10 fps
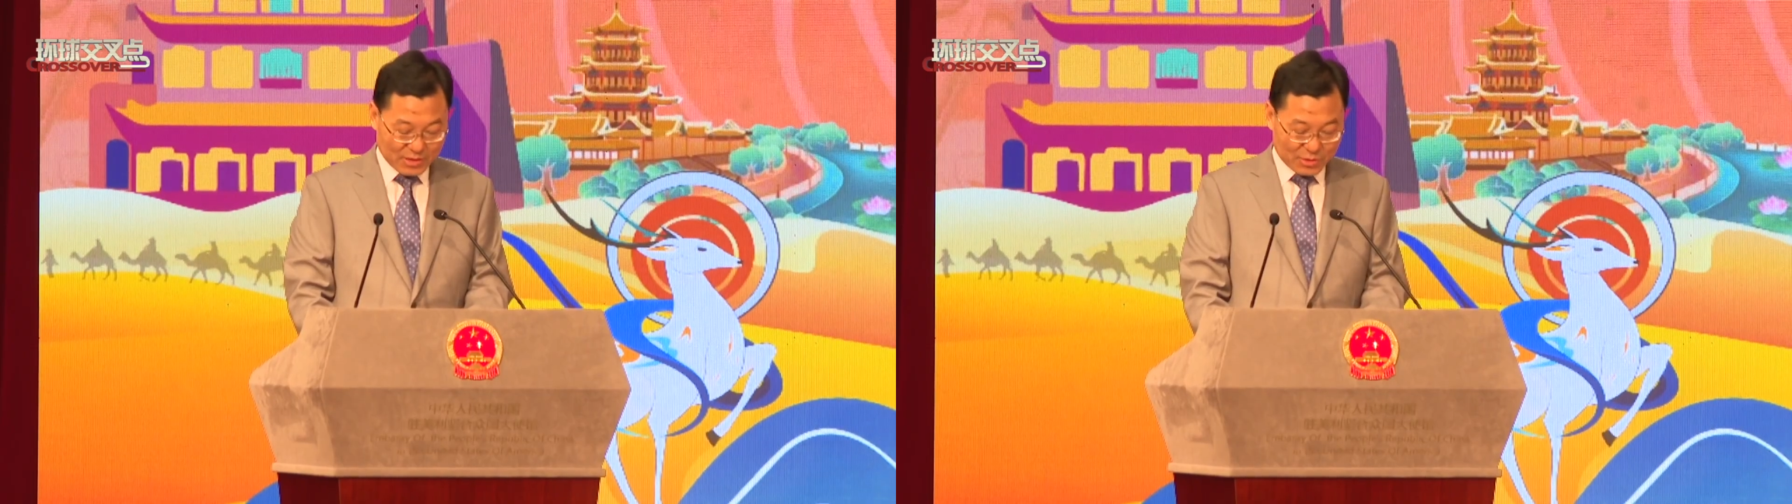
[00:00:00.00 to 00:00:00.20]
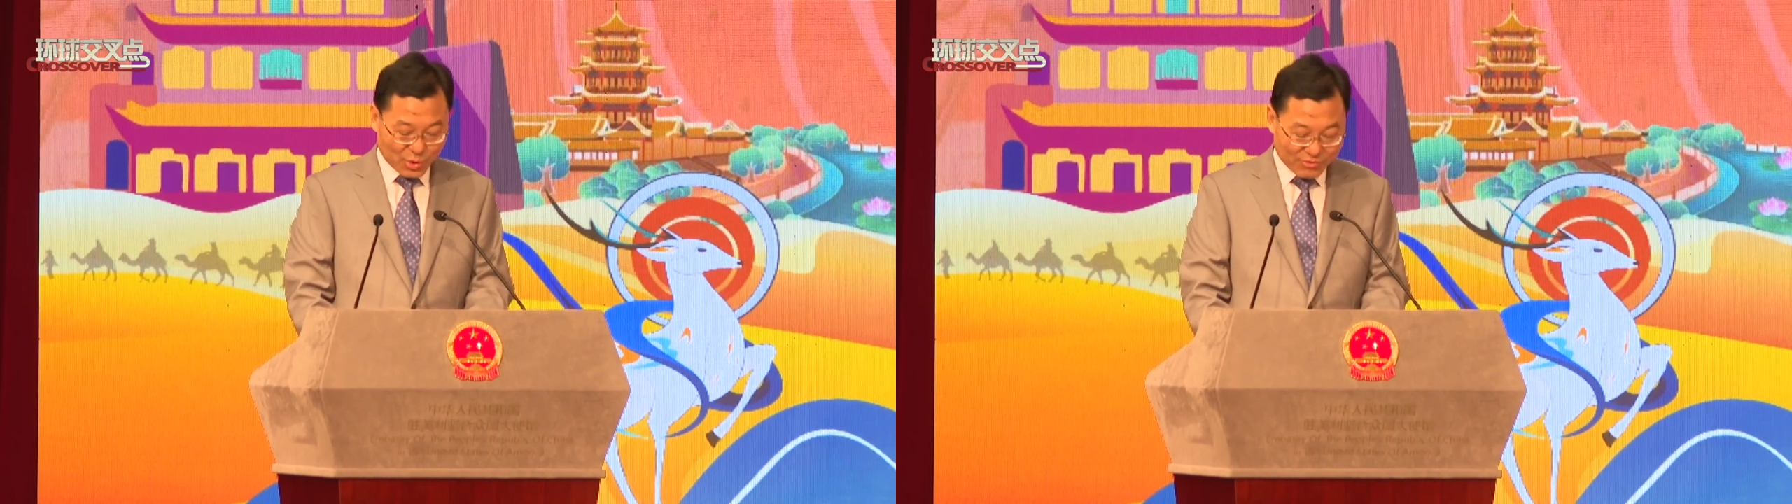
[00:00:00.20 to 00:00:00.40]

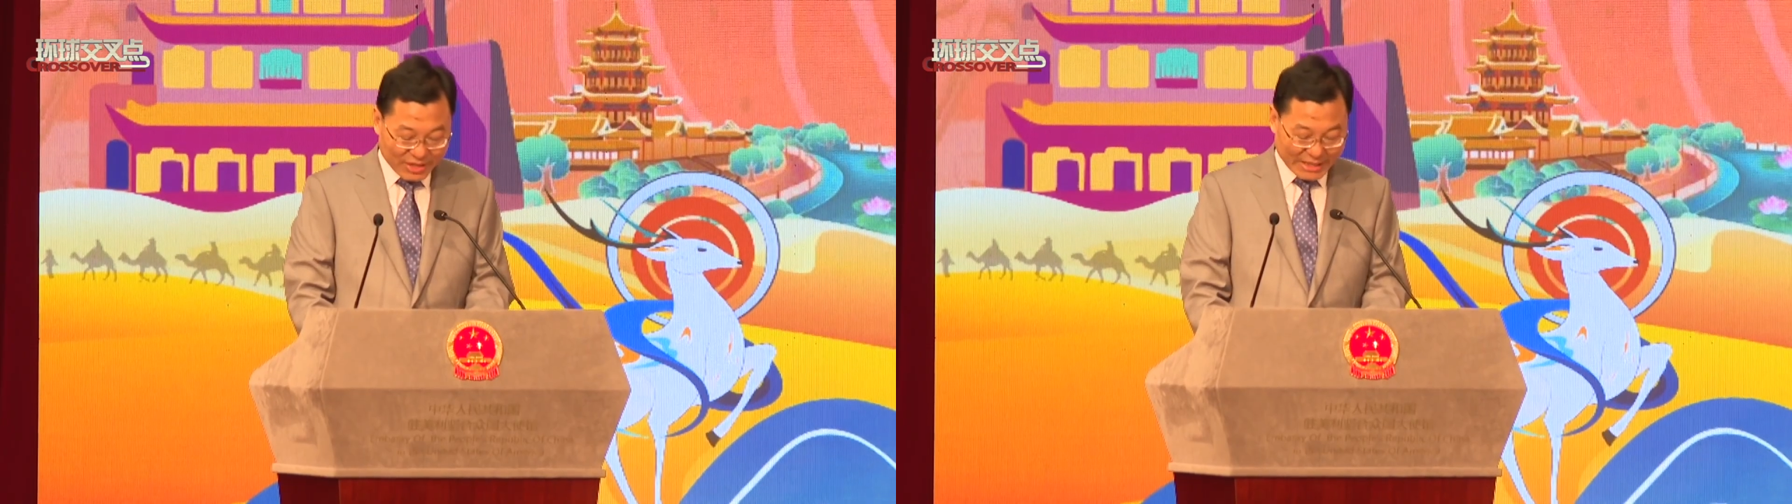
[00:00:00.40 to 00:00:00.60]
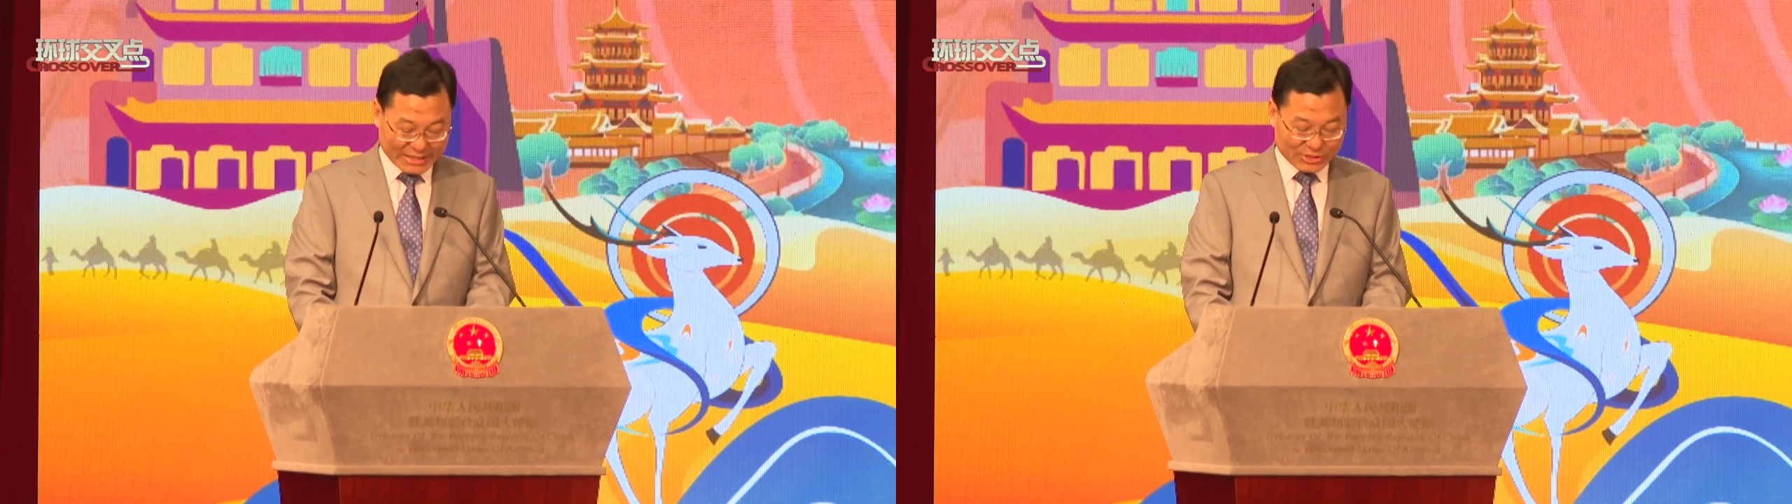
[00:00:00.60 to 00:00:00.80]

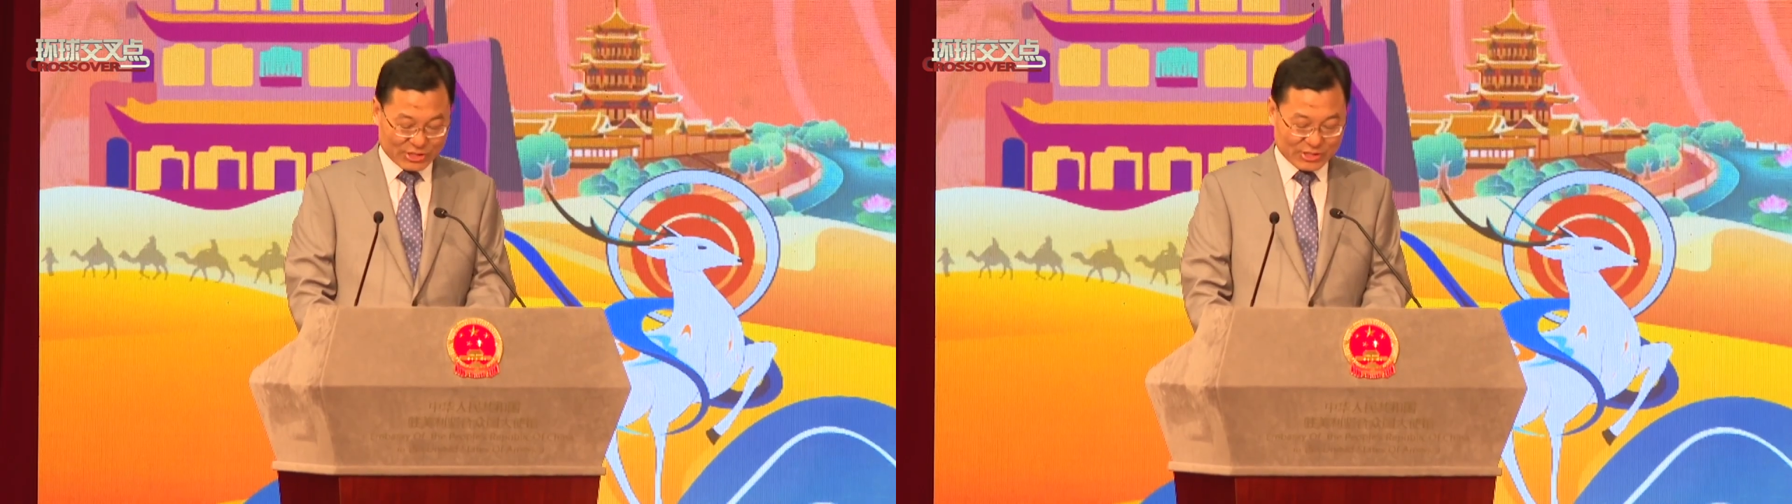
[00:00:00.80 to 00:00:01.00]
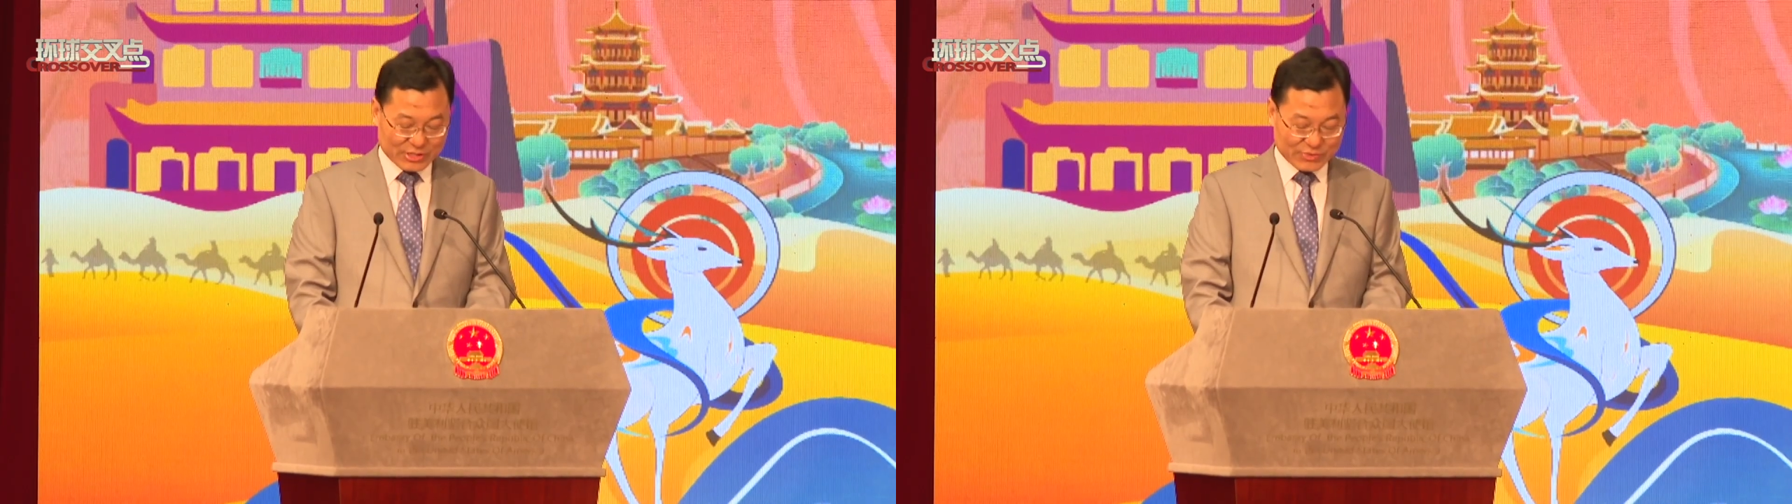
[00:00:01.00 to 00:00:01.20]

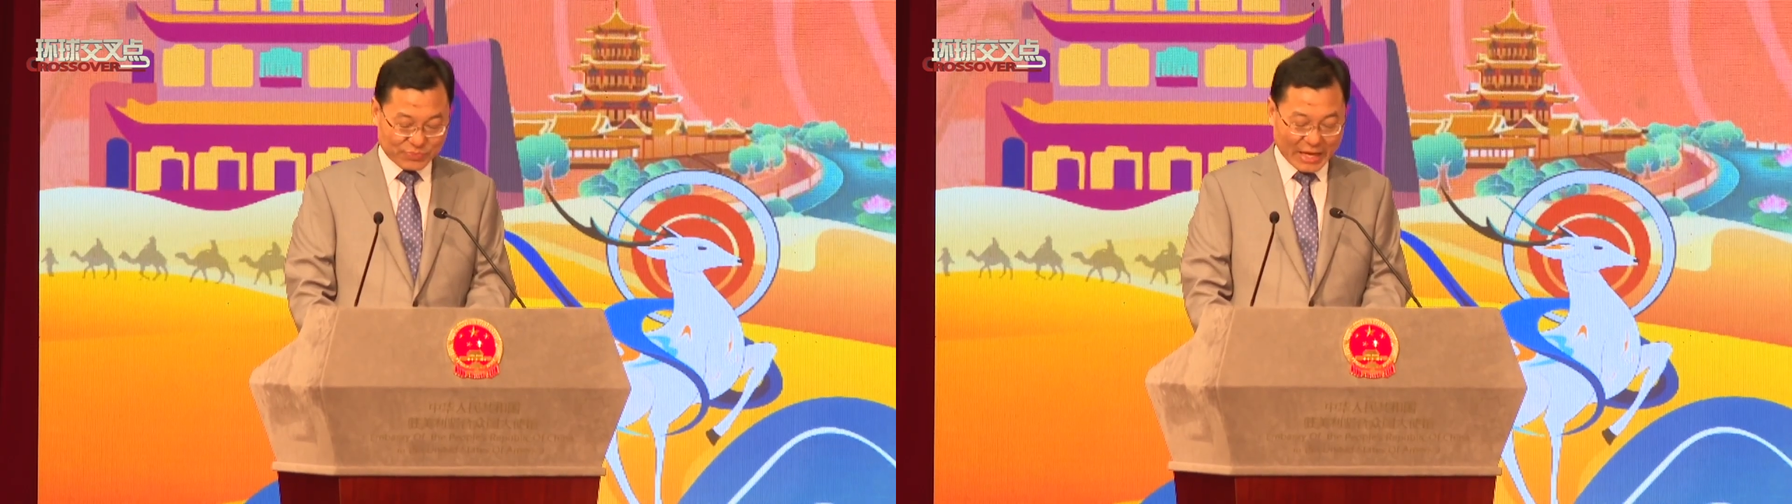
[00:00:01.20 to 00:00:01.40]
ravines,